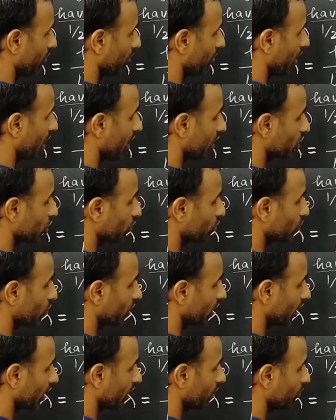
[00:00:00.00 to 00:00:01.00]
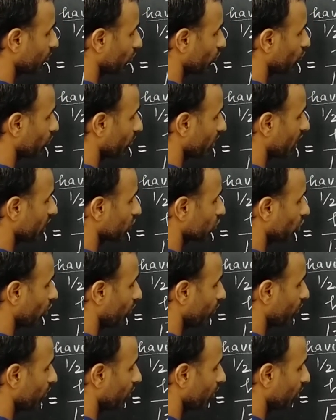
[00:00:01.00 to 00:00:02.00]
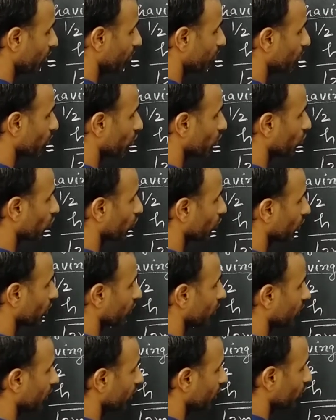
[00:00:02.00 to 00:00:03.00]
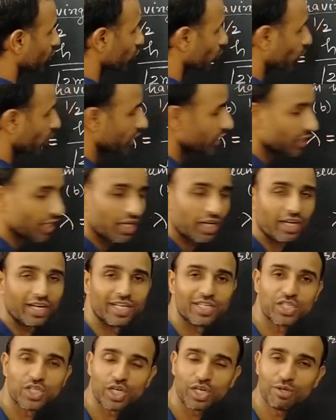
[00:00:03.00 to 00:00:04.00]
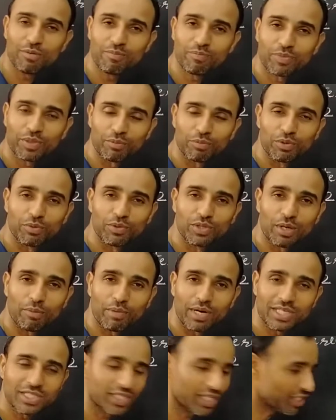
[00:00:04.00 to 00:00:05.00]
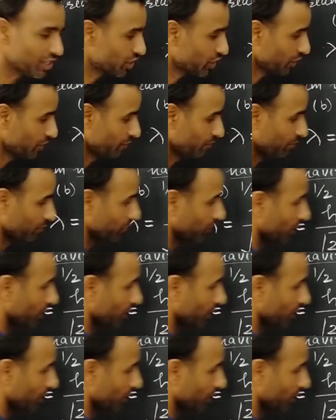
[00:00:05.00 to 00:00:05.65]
mass of deuterium to mass of proton. So what is the relation between the masses?